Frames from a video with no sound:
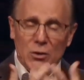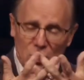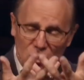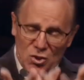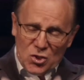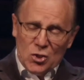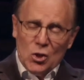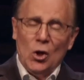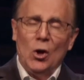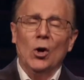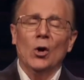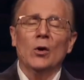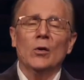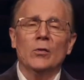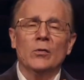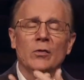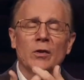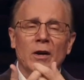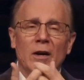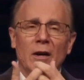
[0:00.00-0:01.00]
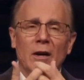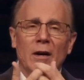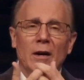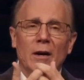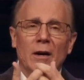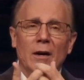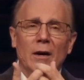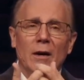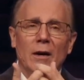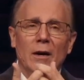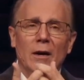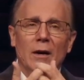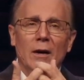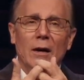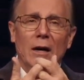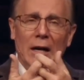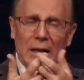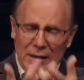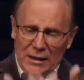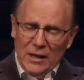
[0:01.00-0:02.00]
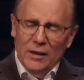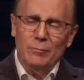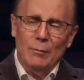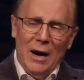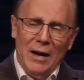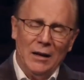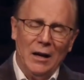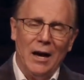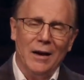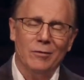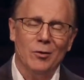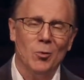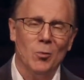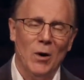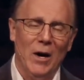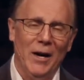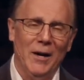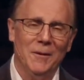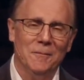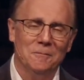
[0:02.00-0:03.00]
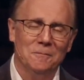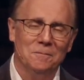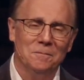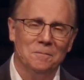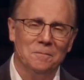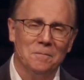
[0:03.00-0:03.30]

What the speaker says: but to serve and give my life away.